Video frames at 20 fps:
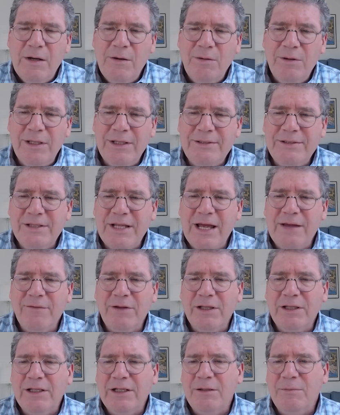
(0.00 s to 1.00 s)
Well, let's dive
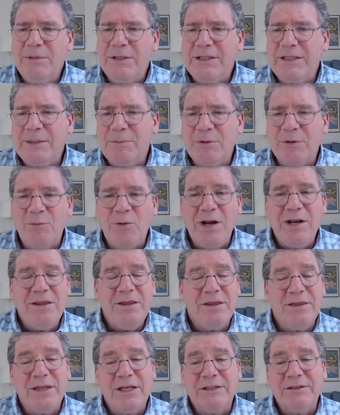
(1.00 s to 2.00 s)
a little bit deeper. One of
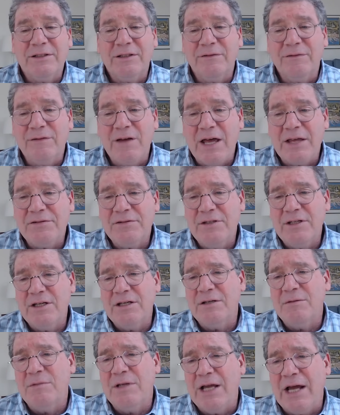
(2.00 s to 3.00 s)
the things that
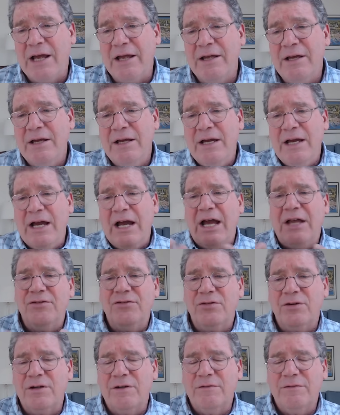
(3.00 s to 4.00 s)
fascinated me, I
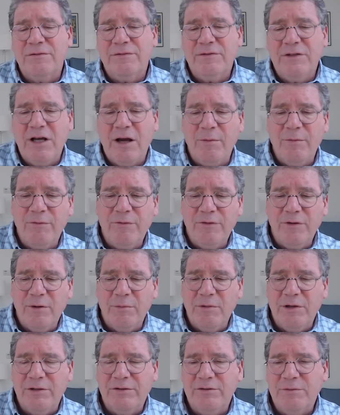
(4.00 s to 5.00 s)
sort of come
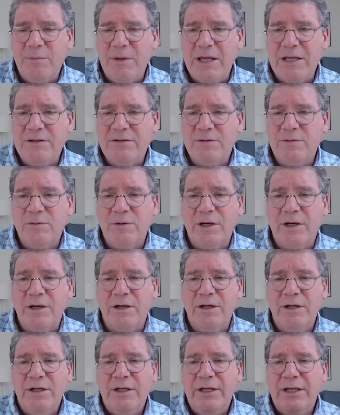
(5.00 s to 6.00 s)
from a space
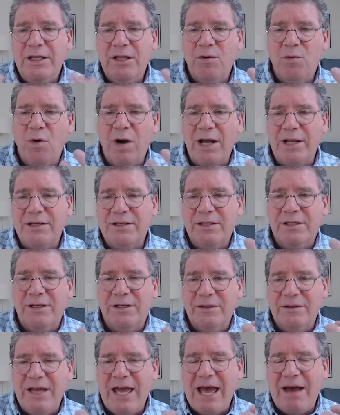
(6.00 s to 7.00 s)
where you want
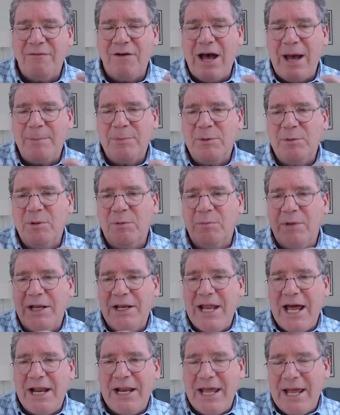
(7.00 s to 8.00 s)
to have optimum by
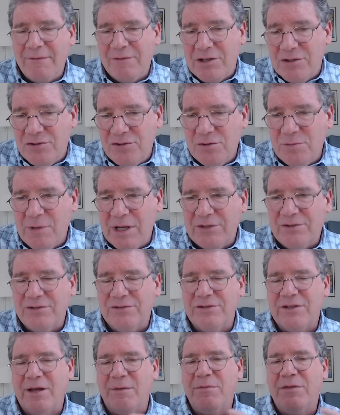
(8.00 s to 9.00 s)
not having too much
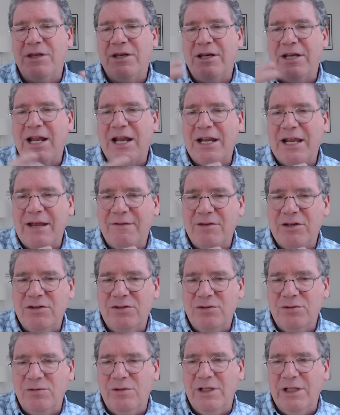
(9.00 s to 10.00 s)
of something and not having
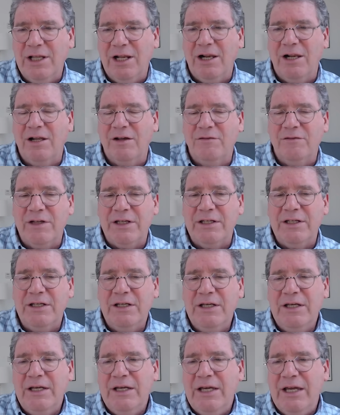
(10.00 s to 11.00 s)
too little of it.
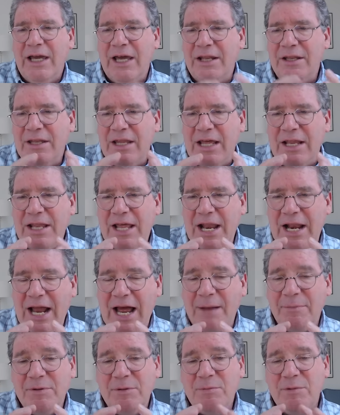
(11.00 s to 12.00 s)
And that
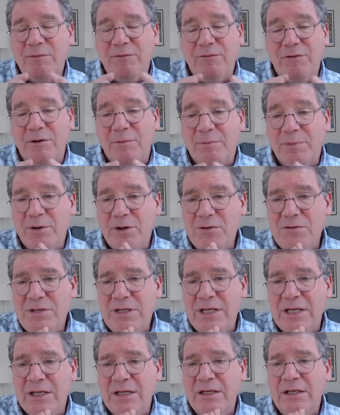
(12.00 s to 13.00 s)
optimum for
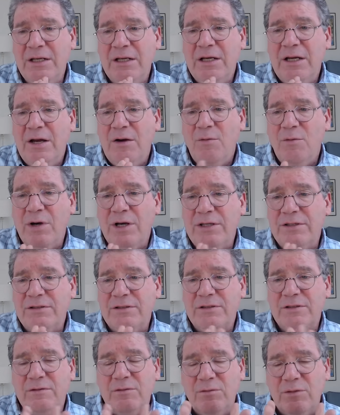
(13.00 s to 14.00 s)
protein
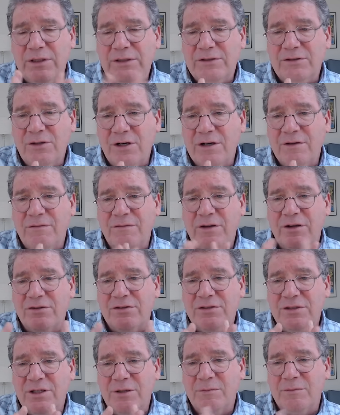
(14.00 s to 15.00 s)
was sort of,
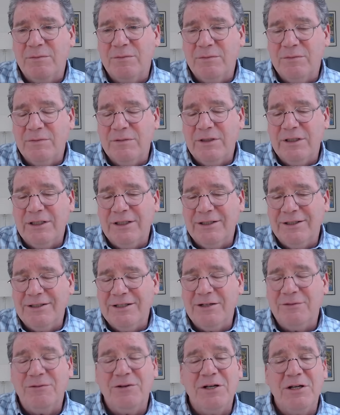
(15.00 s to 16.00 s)
there's some
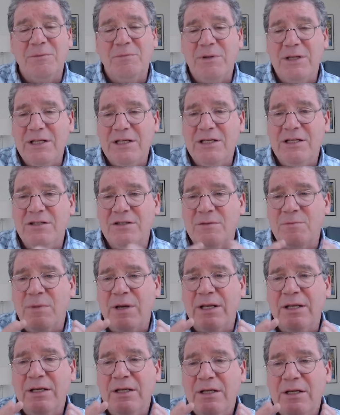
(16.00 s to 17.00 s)
differing opinions,
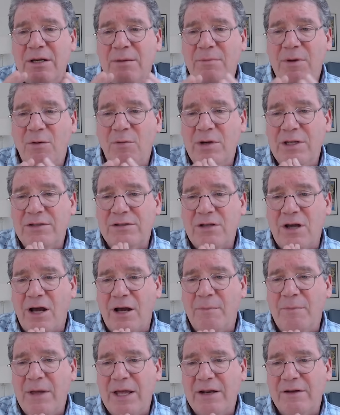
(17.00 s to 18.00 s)
but we
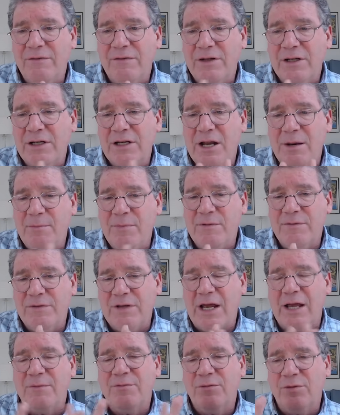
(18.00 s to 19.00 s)
saw a benefit a number of
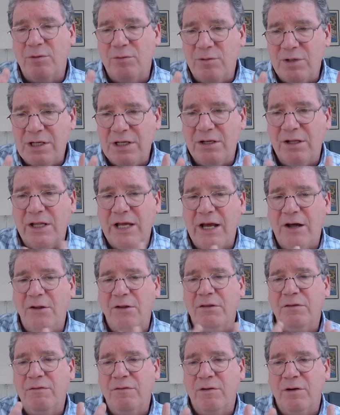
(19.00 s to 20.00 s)
times for renal
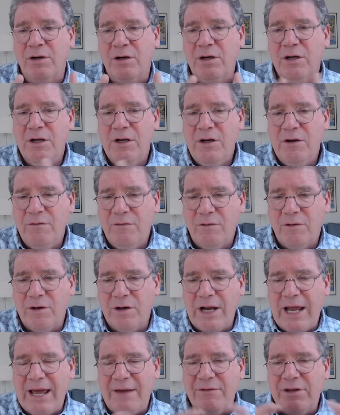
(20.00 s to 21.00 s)
health,
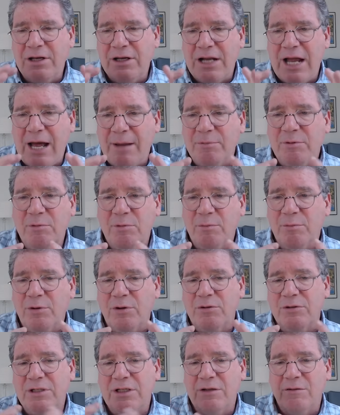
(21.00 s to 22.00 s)
for having an optimum
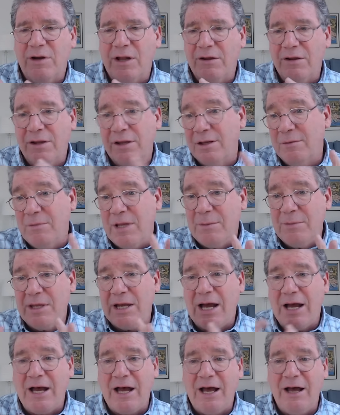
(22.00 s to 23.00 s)
protein rather than maybe
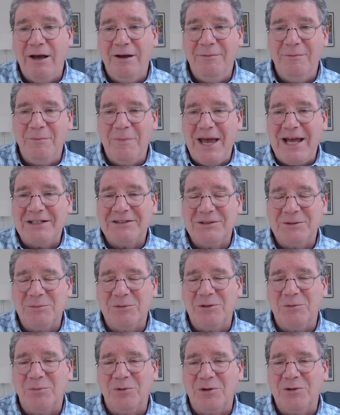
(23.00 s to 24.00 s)
a
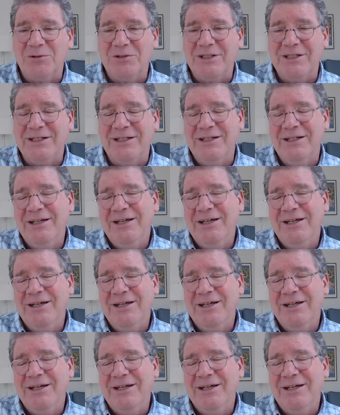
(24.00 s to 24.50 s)
maximal protein.